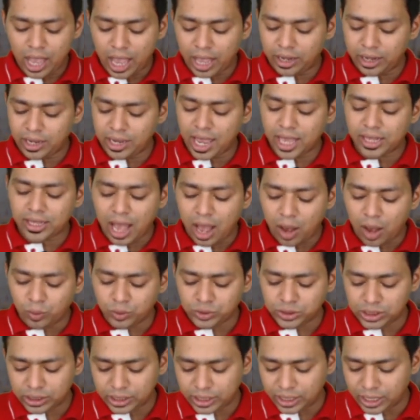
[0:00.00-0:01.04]
and he has
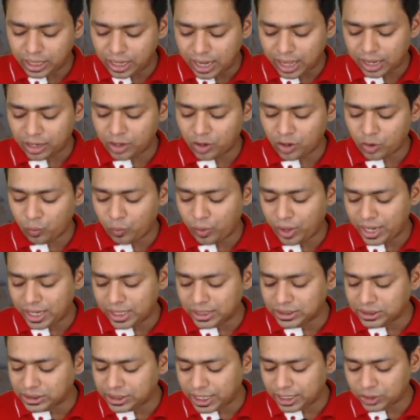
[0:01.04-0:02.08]
house in Lucknow where
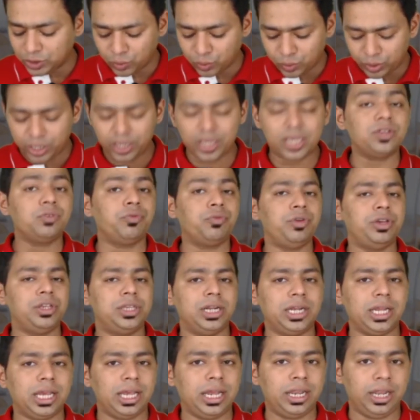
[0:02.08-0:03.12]
he stays during his
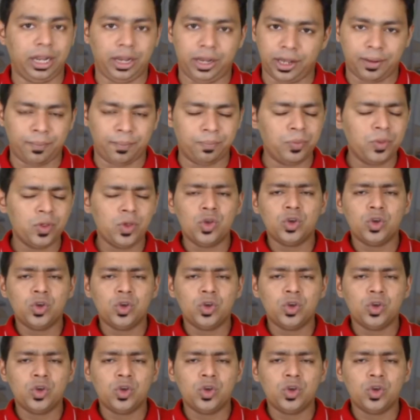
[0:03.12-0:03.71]
visit in India.